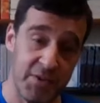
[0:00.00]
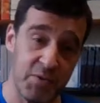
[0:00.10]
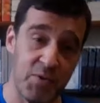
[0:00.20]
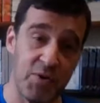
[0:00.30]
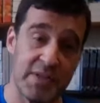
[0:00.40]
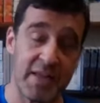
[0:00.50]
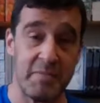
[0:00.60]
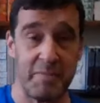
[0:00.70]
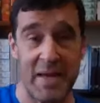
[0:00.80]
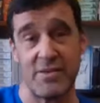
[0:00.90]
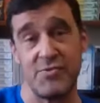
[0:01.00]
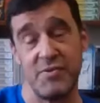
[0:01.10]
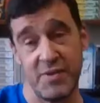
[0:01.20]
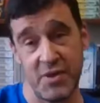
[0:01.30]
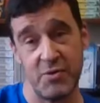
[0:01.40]
After the War's had the best
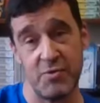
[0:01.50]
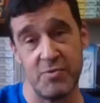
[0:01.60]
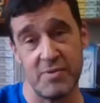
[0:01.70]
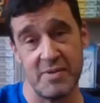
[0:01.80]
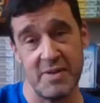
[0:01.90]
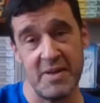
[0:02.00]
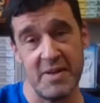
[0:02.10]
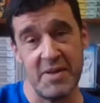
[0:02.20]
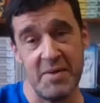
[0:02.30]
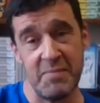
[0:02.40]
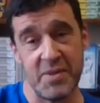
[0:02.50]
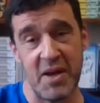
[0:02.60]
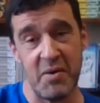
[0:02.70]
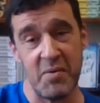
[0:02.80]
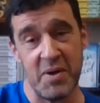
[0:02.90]
reviews.
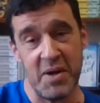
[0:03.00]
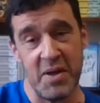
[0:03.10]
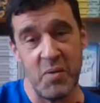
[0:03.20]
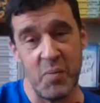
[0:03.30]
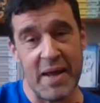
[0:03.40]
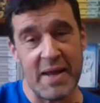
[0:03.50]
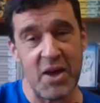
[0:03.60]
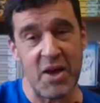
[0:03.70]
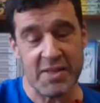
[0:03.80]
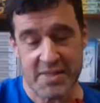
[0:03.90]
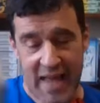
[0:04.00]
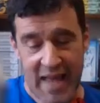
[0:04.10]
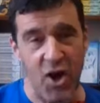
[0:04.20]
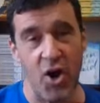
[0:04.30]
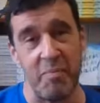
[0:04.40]
So we're going to
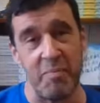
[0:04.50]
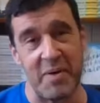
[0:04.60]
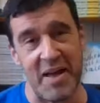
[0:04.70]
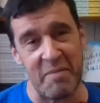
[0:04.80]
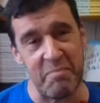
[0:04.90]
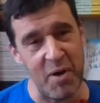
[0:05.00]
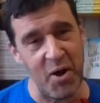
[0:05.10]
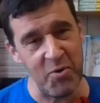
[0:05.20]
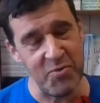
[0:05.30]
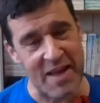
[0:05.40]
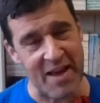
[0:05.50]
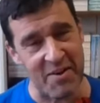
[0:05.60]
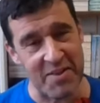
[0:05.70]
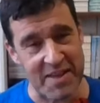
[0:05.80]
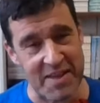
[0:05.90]
set up a poll
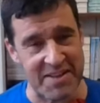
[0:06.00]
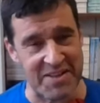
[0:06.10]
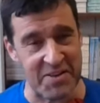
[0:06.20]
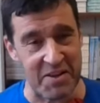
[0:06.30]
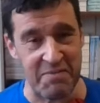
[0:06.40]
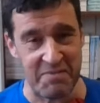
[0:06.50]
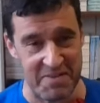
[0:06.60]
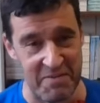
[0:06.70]
now, I think, if